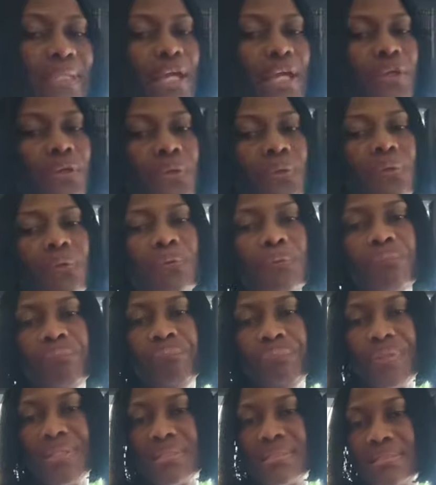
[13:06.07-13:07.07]
take you
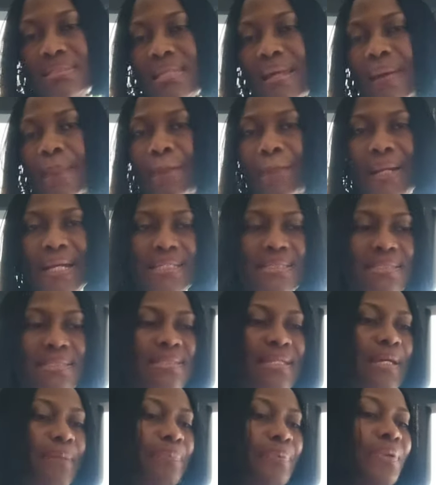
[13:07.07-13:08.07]
step by
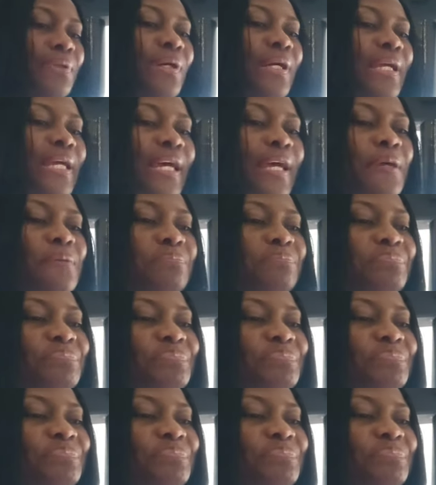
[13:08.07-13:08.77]
step, okay?